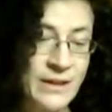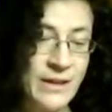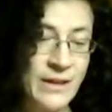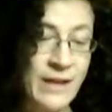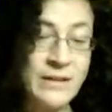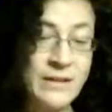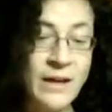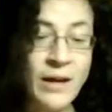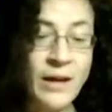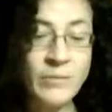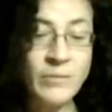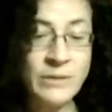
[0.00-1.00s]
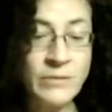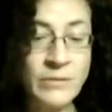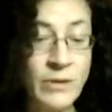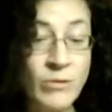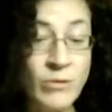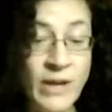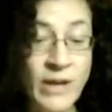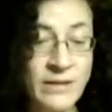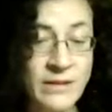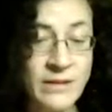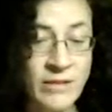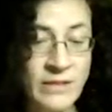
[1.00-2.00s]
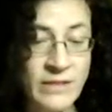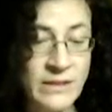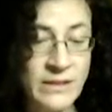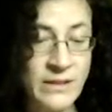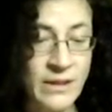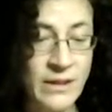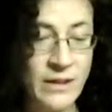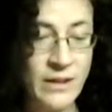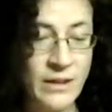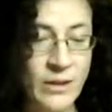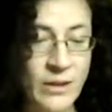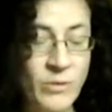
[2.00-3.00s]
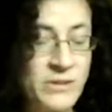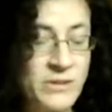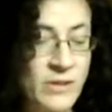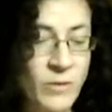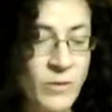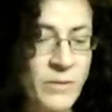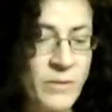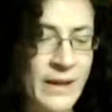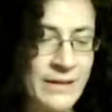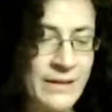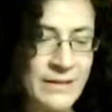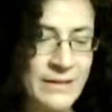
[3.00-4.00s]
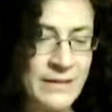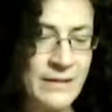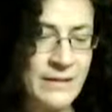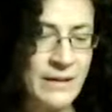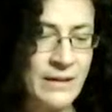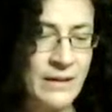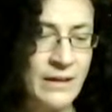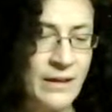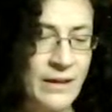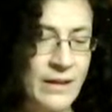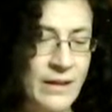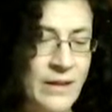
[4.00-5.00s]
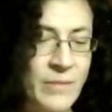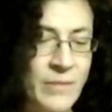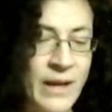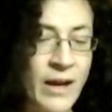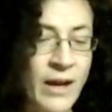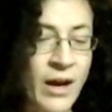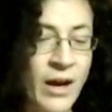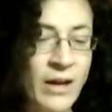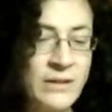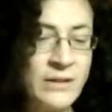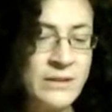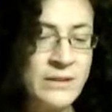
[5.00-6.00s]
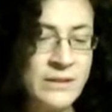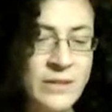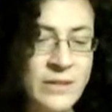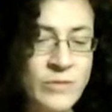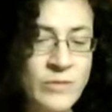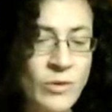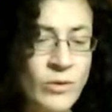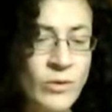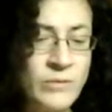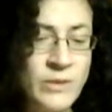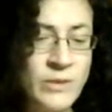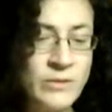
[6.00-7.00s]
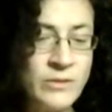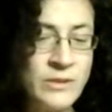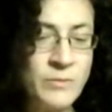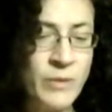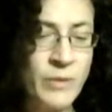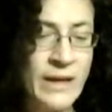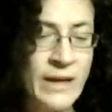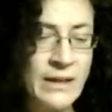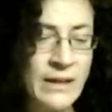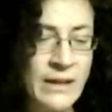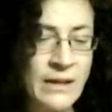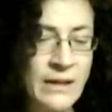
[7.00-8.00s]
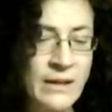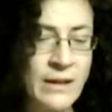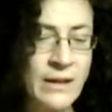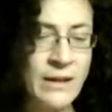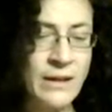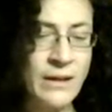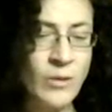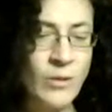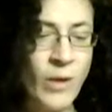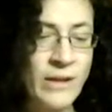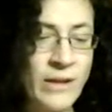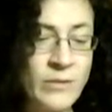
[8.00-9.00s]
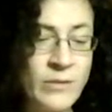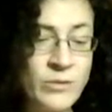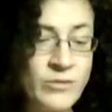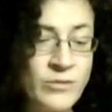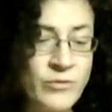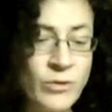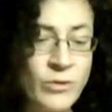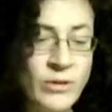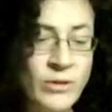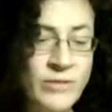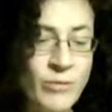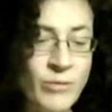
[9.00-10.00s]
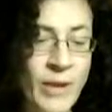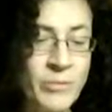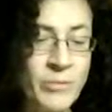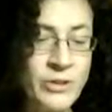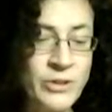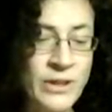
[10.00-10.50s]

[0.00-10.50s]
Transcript: and the humble regret of it, were so blended that my heart seemed almost breaking, while it was full of rapture.